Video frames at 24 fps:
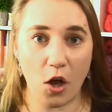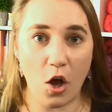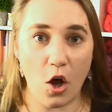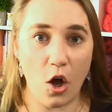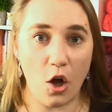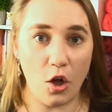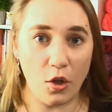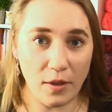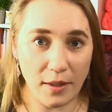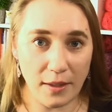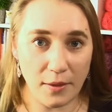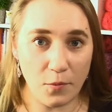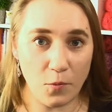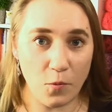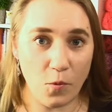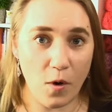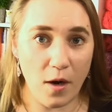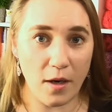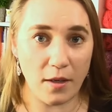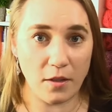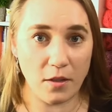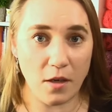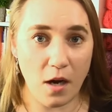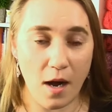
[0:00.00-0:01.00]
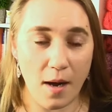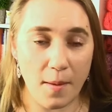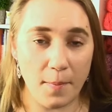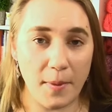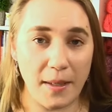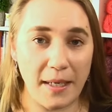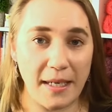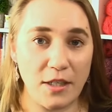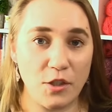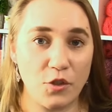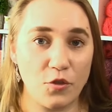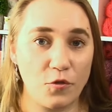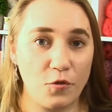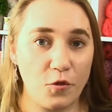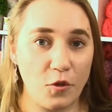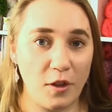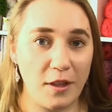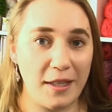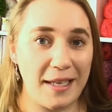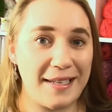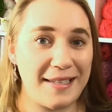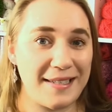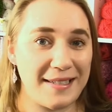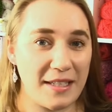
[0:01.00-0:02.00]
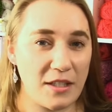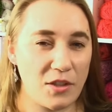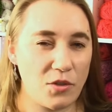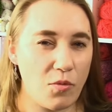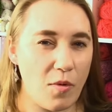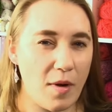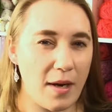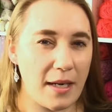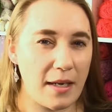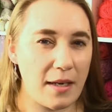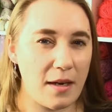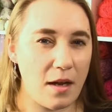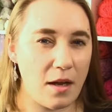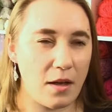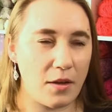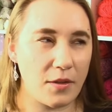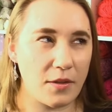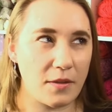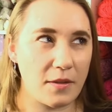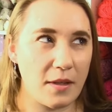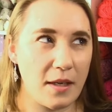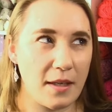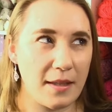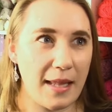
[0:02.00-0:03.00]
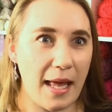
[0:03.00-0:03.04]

all in one combination for less than $20.